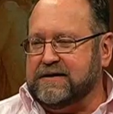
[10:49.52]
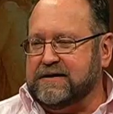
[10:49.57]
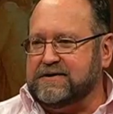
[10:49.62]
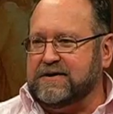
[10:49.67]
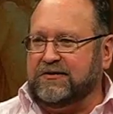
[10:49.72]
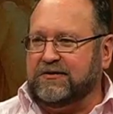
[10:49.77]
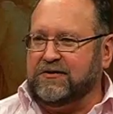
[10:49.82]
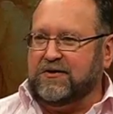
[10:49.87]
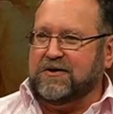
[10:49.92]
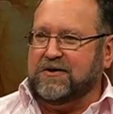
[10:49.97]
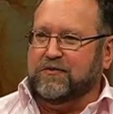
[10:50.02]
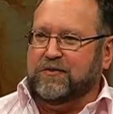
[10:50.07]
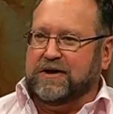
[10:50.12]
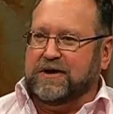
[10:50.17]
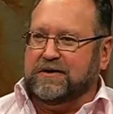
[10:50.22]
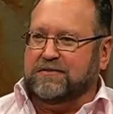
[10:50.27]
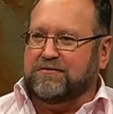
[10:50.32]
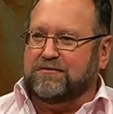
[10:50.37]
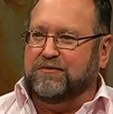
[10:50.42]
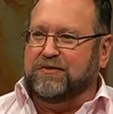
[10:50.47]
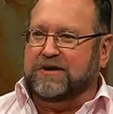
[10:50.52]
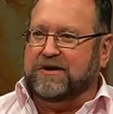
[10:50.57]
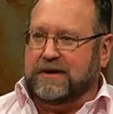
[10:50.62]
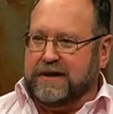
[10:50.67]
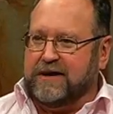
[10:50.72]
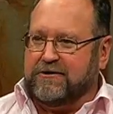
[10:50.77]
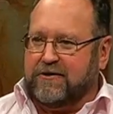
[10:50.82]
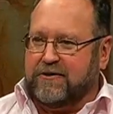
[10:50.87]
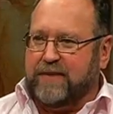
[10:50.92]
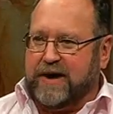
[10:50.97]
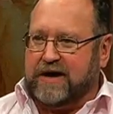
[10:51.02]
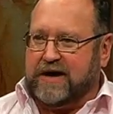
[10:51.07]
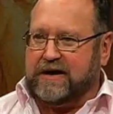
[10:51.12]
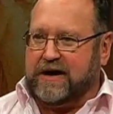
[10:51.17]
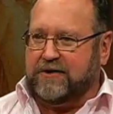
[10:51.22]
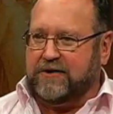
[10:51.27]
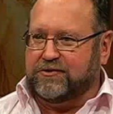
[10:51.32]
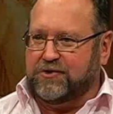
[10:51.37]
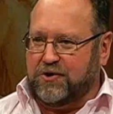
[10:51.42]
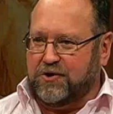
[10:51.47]
Just so that we're clear about
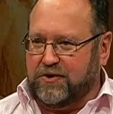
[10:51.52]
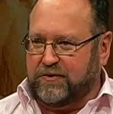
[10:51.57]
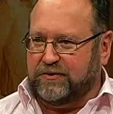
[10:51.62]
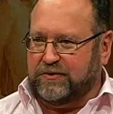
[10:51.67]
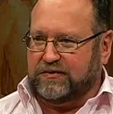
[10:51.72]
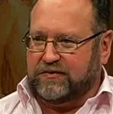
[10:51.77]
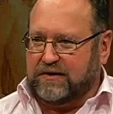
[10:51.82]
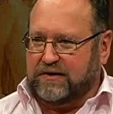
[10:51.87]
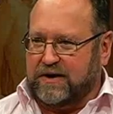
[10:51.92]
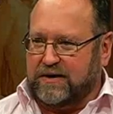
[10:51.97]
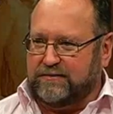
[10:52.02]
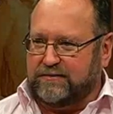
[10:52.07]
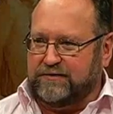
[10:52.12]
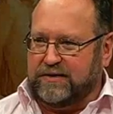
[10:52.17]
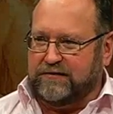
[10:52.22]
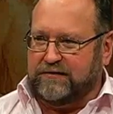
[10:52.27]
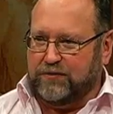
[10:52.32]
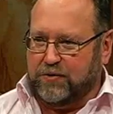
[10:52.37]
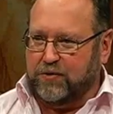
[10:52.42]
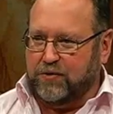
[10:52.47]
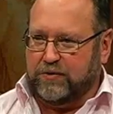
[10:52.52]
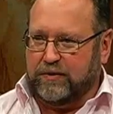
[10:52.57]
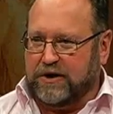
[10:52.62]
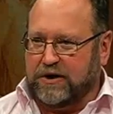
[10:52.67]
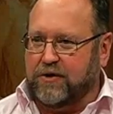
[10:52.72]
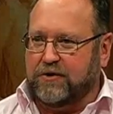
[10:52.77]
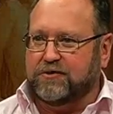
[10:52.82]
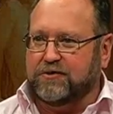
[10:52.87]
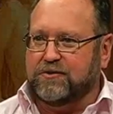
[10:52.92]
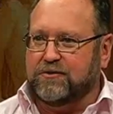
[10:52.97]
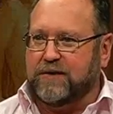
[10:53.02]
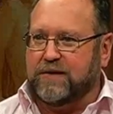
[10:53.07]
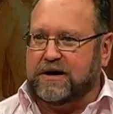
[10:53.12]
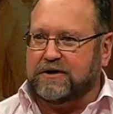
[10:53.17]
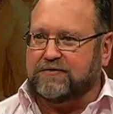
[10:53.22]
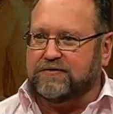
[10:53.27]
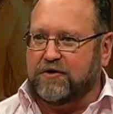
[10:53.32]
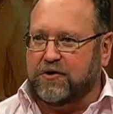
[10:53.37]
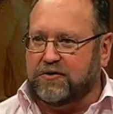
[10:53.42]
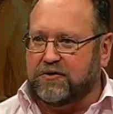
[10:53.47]
our terms before we go too
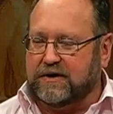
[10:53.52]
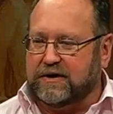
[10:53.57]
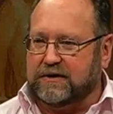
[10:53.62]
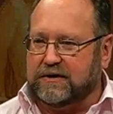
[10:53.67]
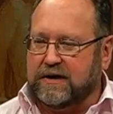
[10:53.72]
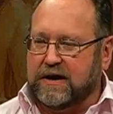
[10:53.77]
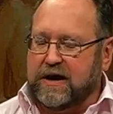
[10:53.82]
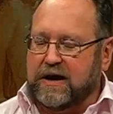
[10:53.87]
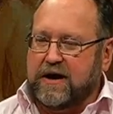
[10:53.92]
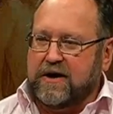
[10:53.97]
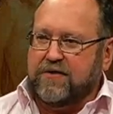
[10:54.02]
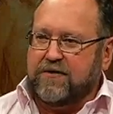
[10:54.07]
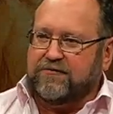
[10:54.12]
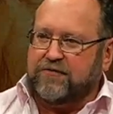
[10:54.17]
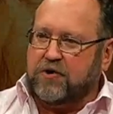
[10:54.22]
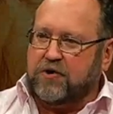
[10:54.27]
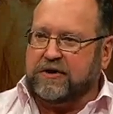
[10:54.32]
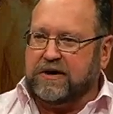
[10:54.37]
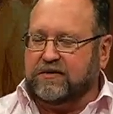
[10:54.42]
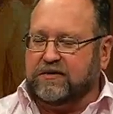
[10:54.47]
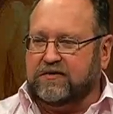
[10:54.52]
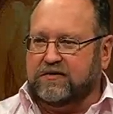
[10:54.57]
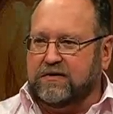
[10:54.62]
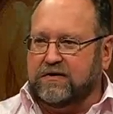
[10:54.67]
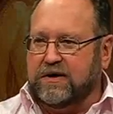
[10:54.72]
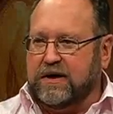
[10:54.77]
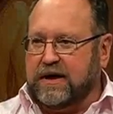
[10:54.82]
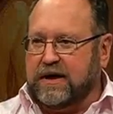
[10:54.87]
much further, phonics